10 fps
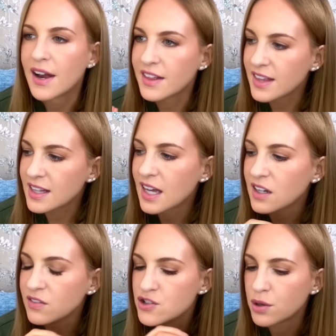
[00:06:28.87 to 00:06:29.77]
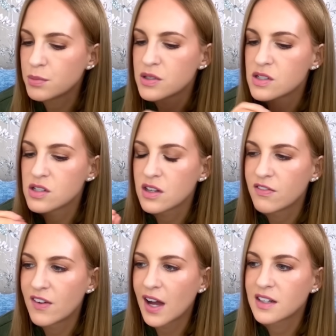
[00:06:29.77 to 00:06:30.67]
I think that contributes to the
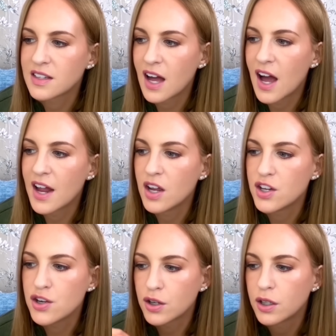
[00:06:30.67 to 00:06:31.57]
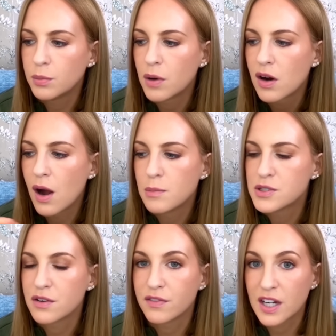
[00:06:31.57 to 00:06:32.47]
fact that in Europe, our
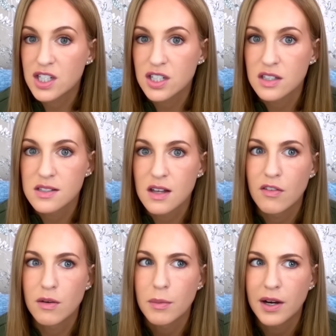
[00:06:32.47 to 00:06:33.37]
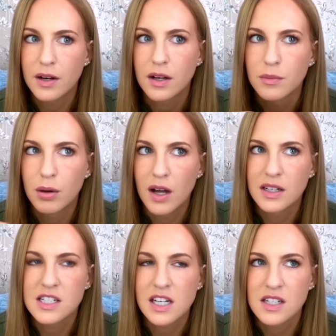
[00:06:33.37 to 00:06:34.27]
observations of American
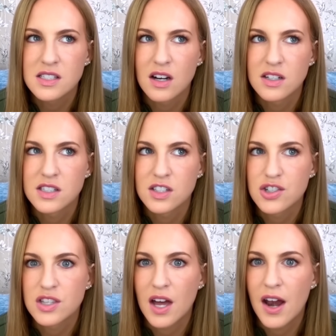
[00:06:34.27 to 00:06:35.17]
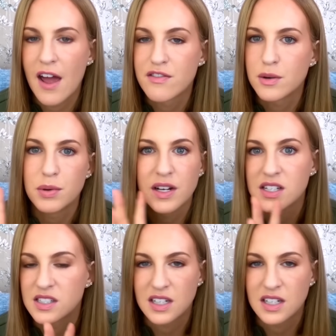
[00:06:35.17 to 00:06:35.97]
politics are such that everybody is an